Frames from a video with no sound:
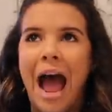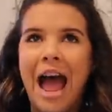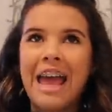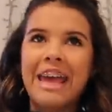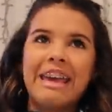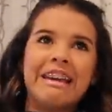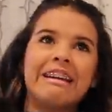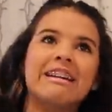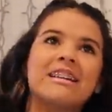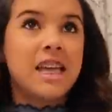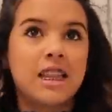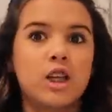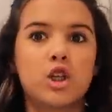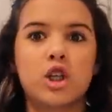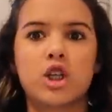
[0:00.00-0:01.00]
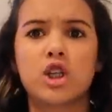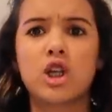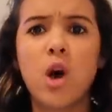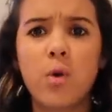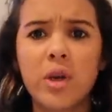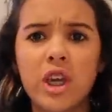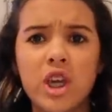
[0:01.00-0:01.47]
I think they're just
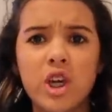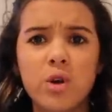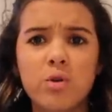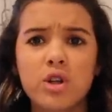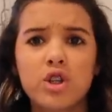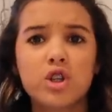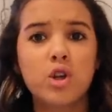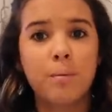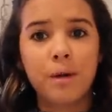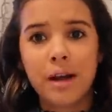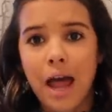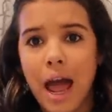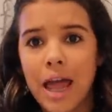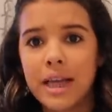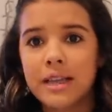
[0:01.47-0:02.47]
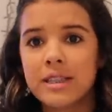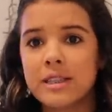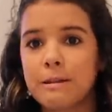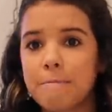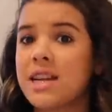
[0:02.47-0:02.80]
so cute, super nice,